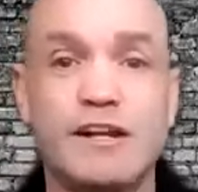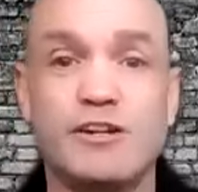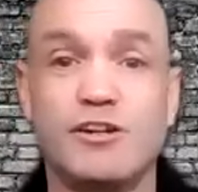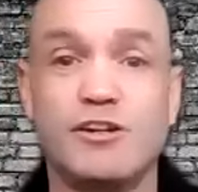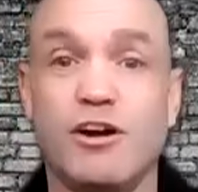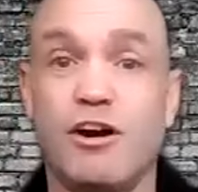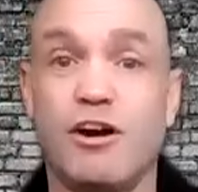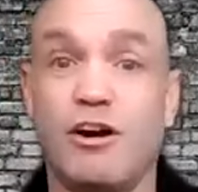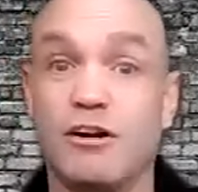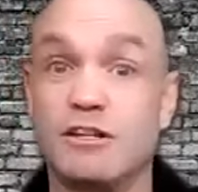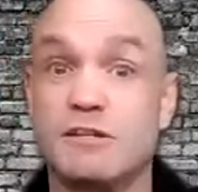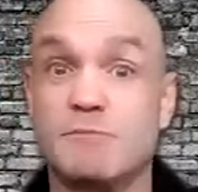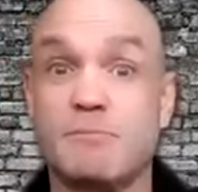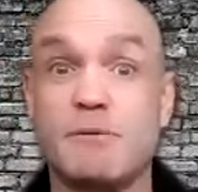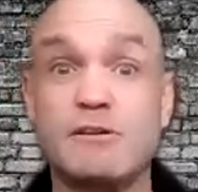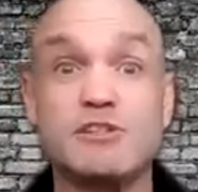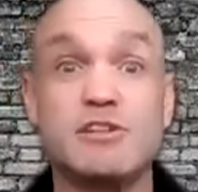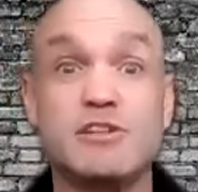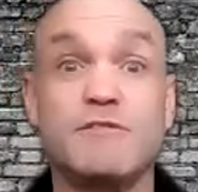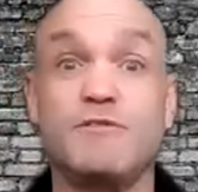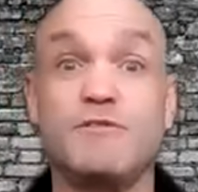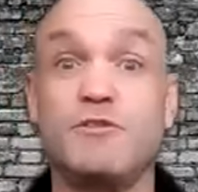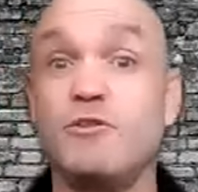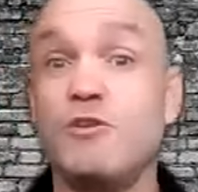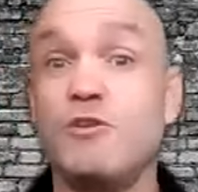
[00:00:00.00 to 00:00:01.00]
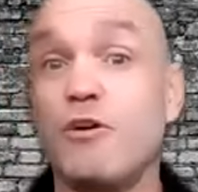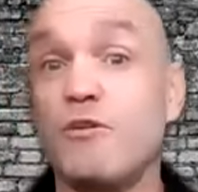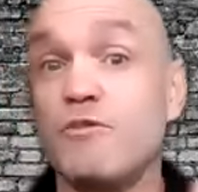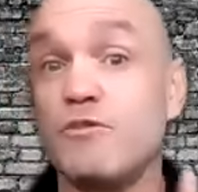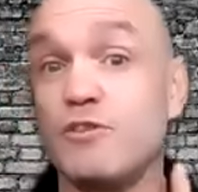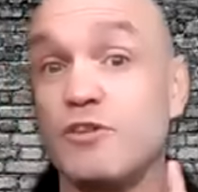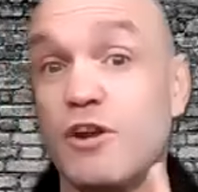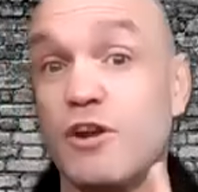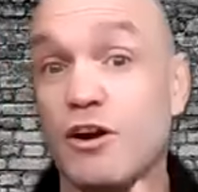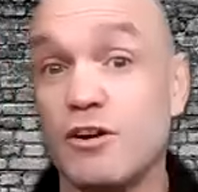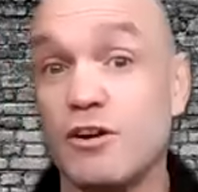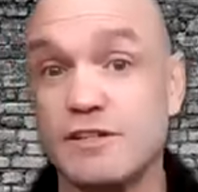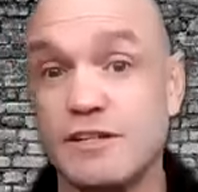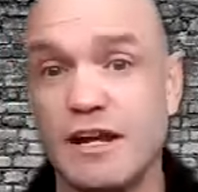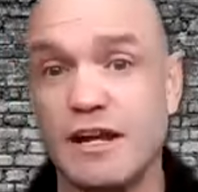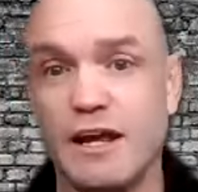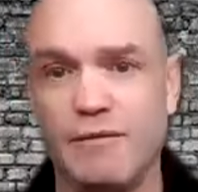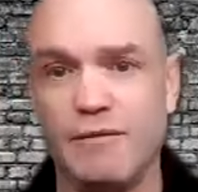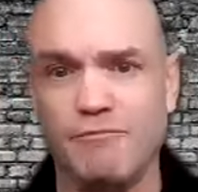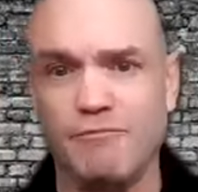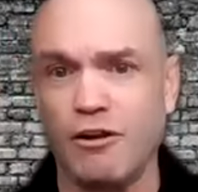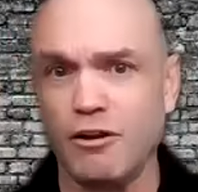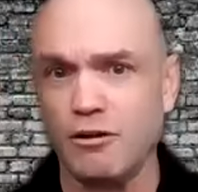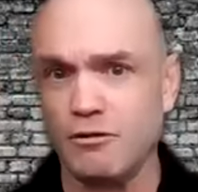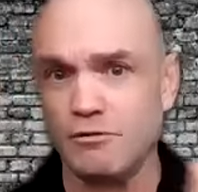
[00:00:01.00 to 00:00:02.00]
that dog, especially if you know the dog's
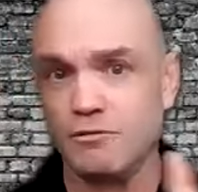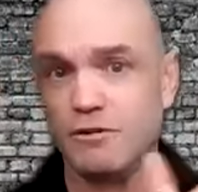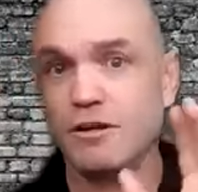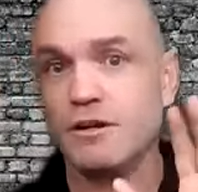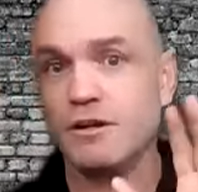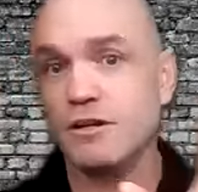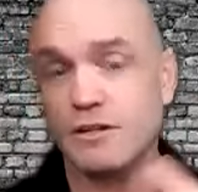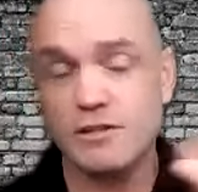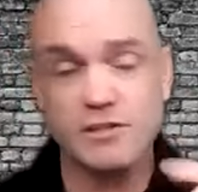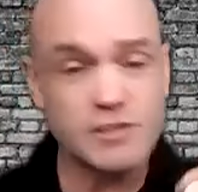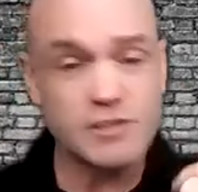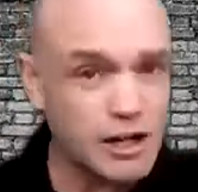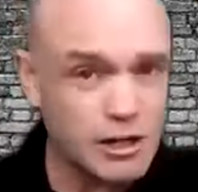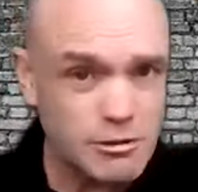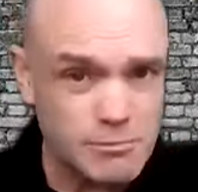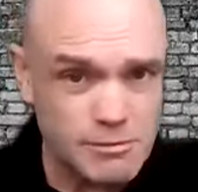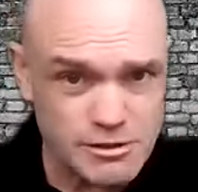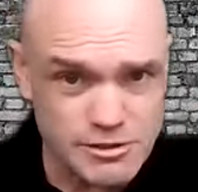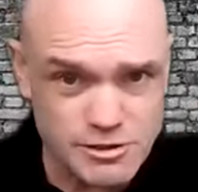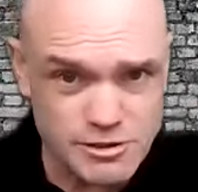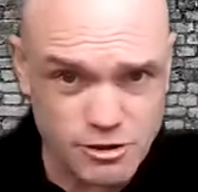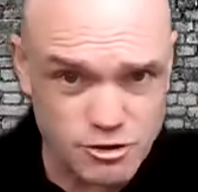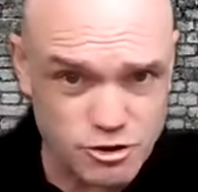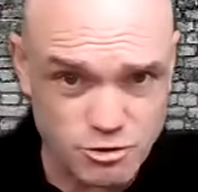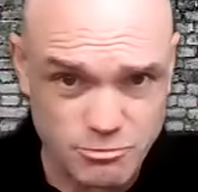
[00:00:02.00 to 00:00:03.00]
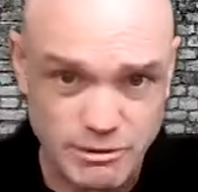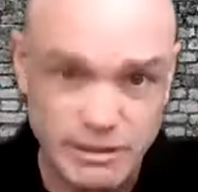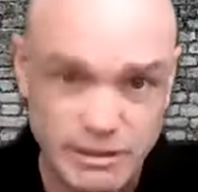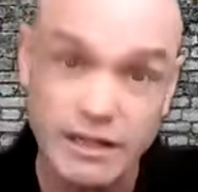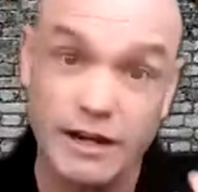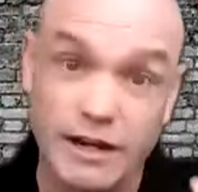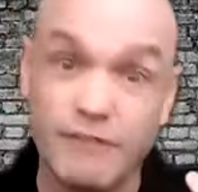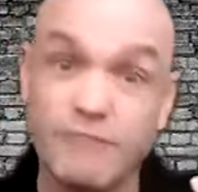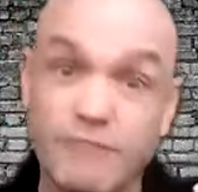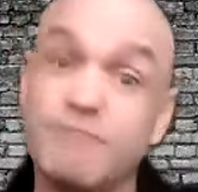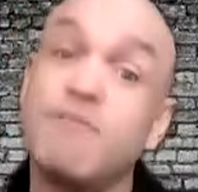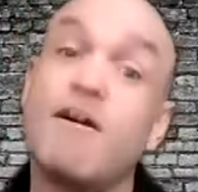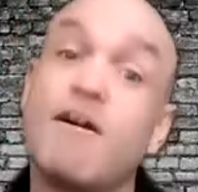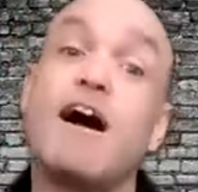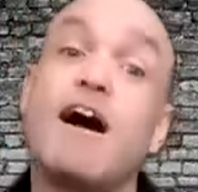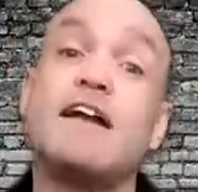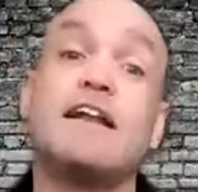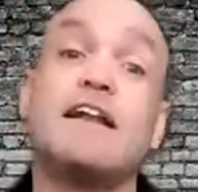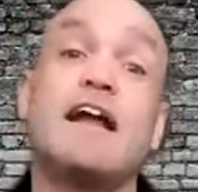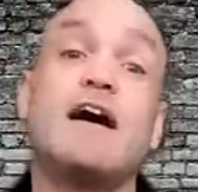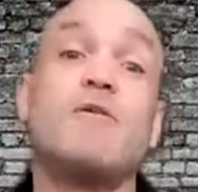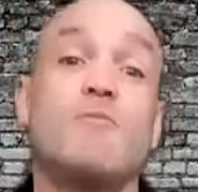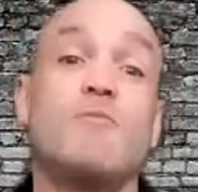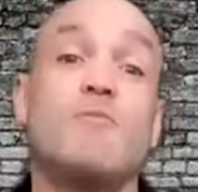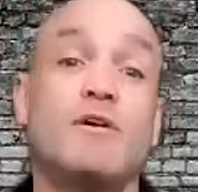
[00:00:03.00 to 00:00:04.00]
name. Oh, stalk them on social media.
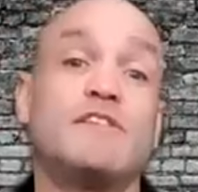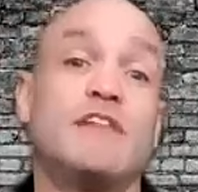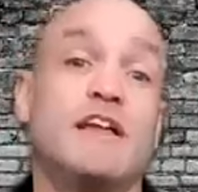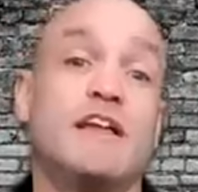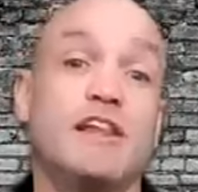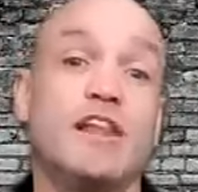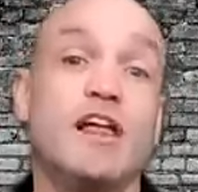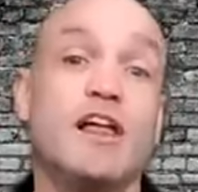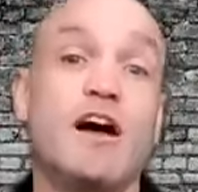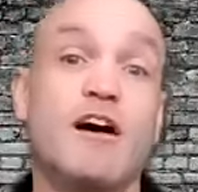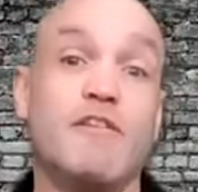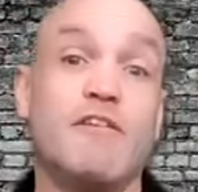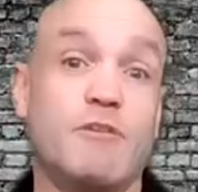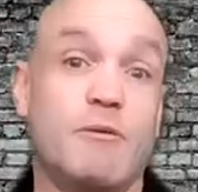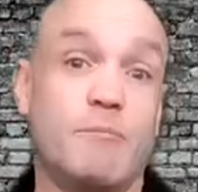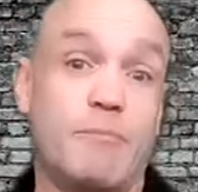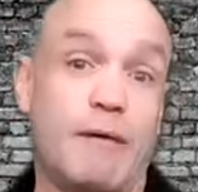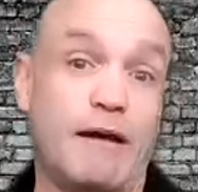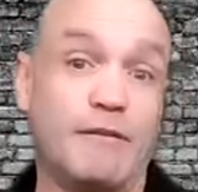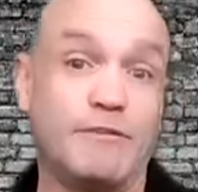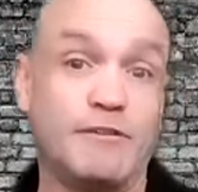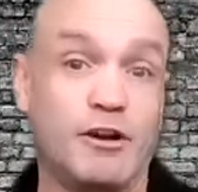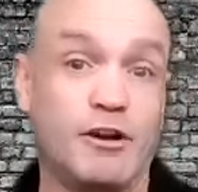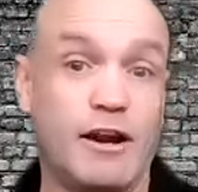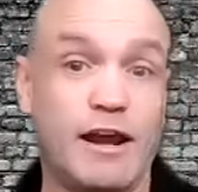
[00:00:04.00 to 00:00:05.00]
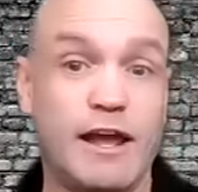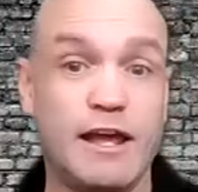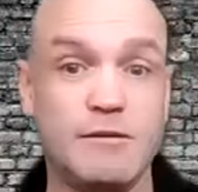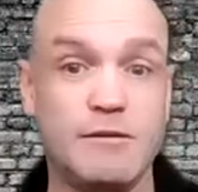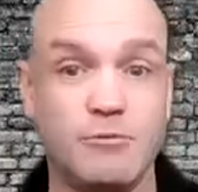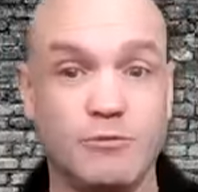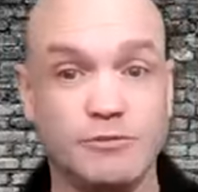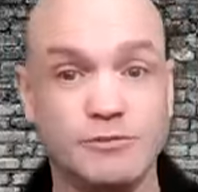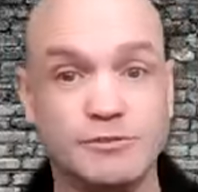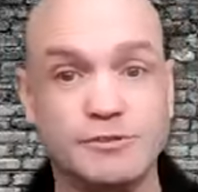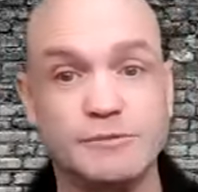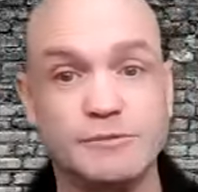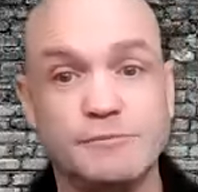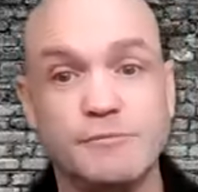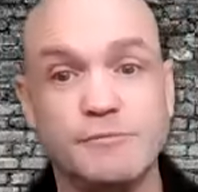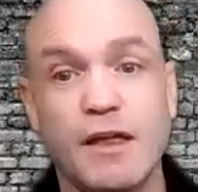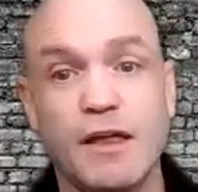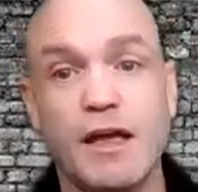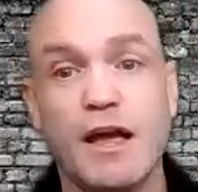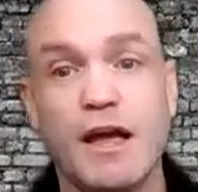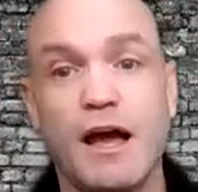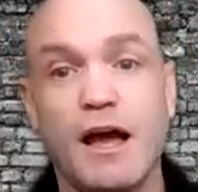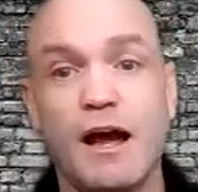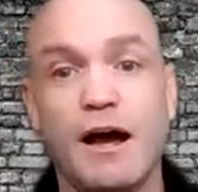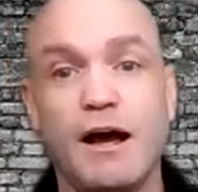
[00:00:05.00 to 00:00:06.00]
Find out what they love about their animals.
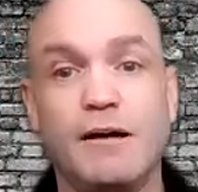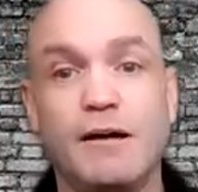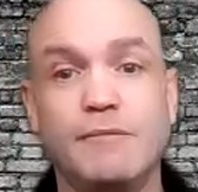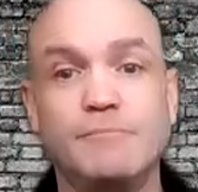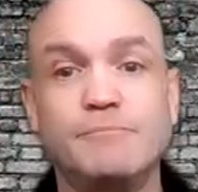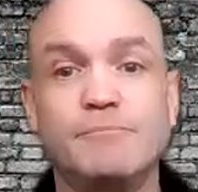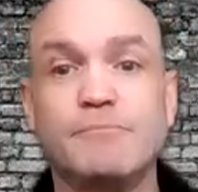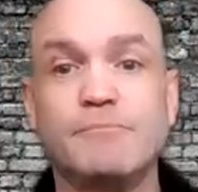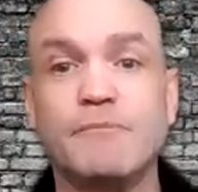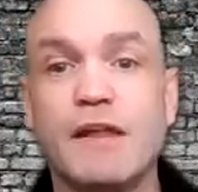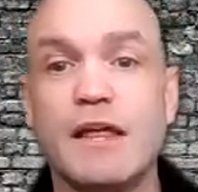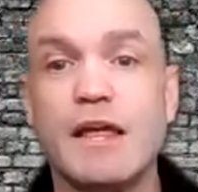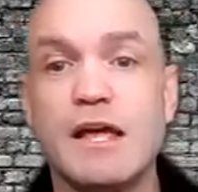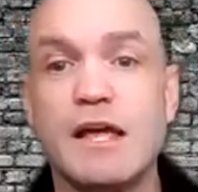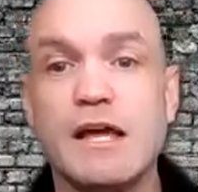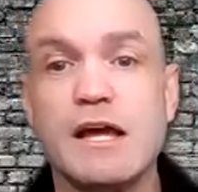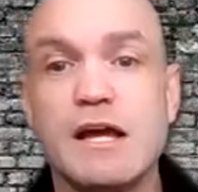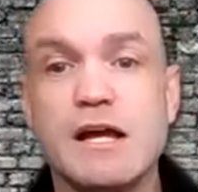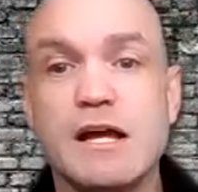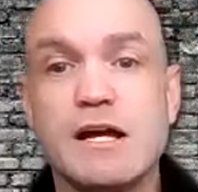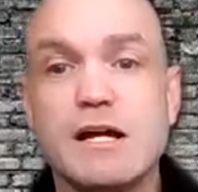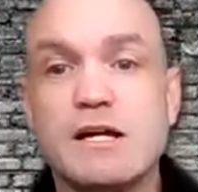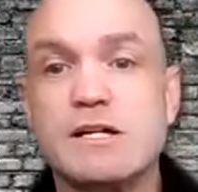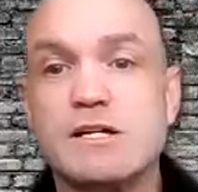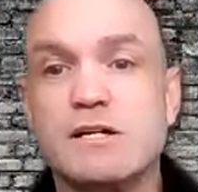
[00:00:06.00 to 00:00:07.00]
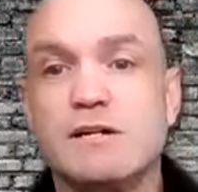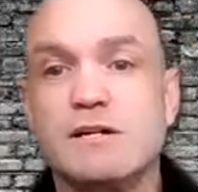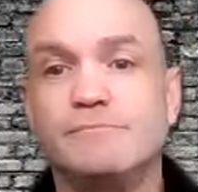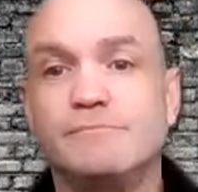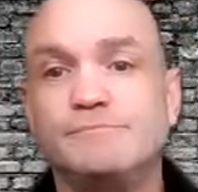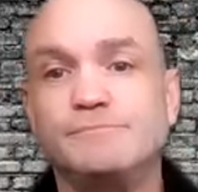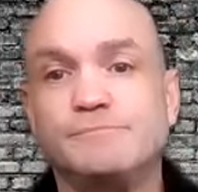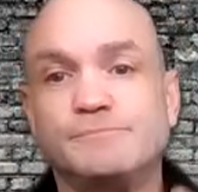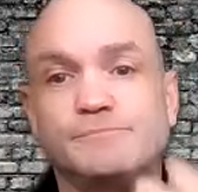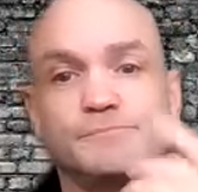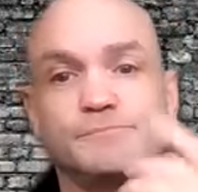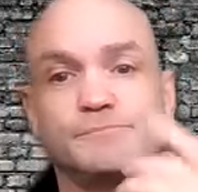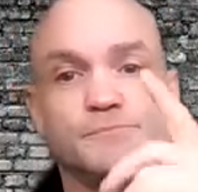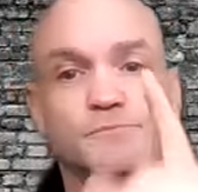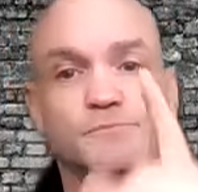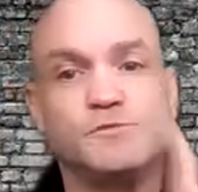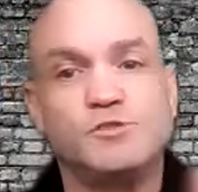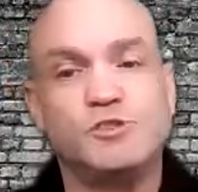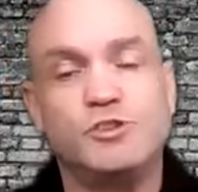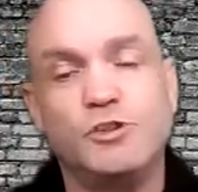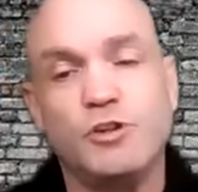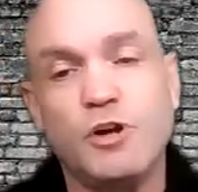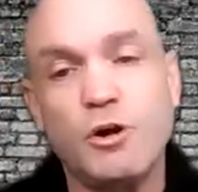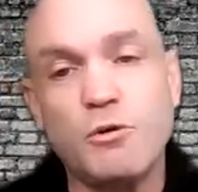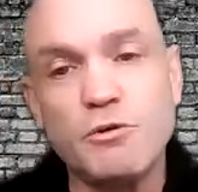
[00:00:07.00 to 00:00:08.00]
Um,
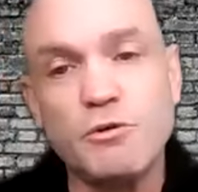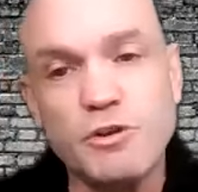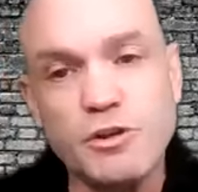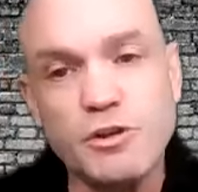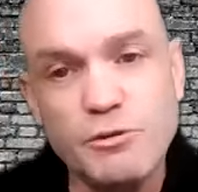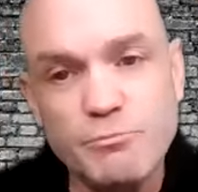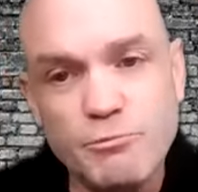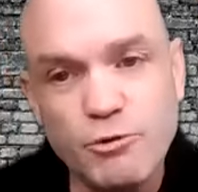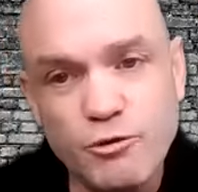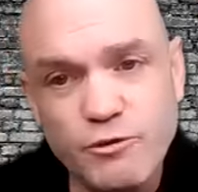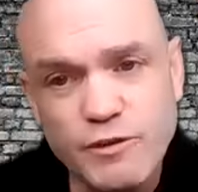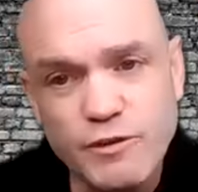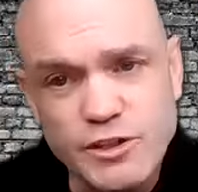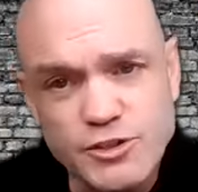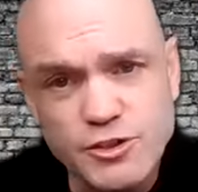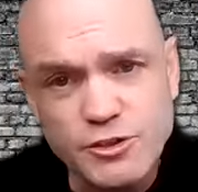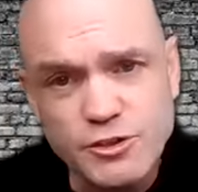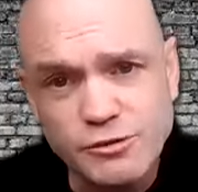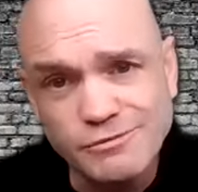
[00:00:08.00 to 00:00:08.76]
you know where they're moving